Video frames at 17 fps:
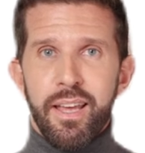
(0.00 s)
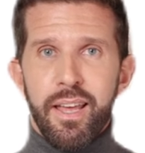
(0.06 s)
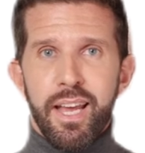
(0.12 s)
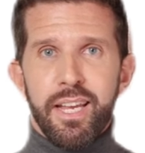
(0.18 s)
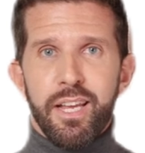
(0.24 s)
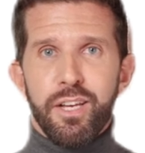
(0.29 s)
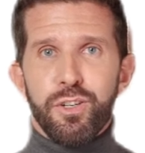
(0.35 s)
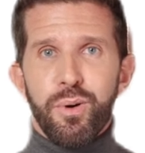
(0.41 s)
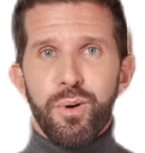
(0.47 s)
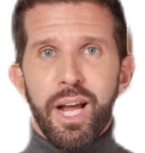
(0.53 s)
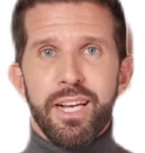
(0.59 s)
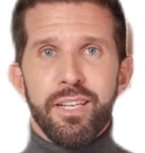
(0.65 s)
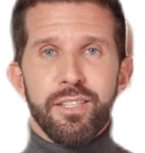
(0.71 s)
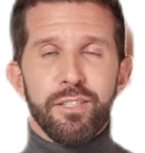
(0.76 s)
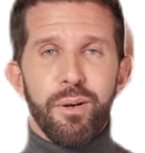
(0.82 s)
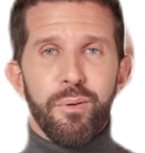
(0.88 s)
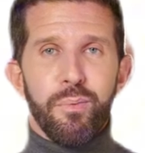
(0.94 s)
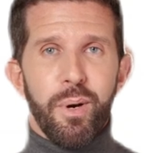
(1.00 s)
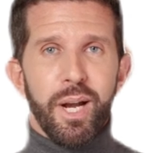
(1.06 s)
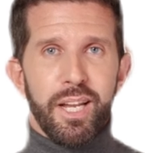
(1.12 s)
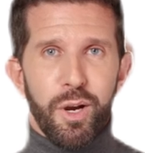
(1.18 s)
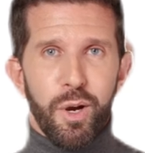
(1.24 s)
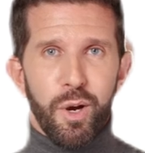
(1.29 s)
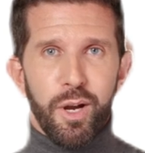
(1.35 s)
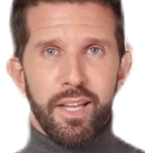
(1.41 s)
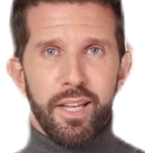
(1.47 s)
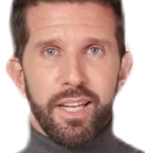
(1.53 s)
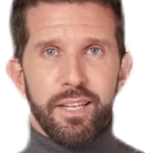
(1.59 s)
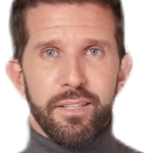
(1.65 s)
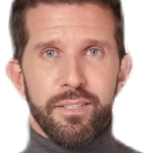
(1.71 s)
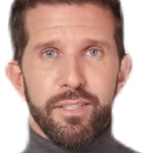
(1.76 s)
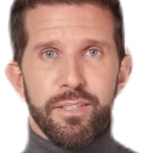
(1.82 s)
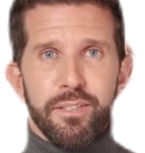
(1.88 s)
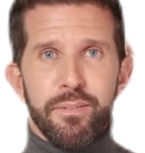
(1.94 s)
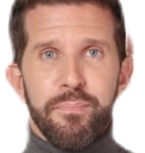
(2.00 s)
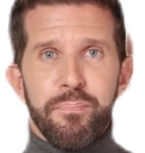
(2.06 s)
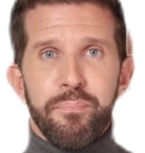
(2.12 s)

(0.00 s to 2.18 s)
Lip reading: and attracts the right audience.